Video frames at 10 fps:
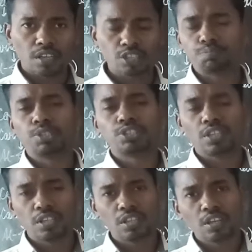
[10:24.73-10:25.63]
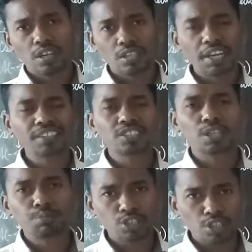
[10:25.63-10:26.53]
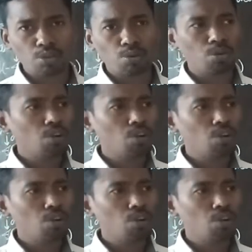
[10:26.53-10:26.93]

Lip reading: Especially the inscription,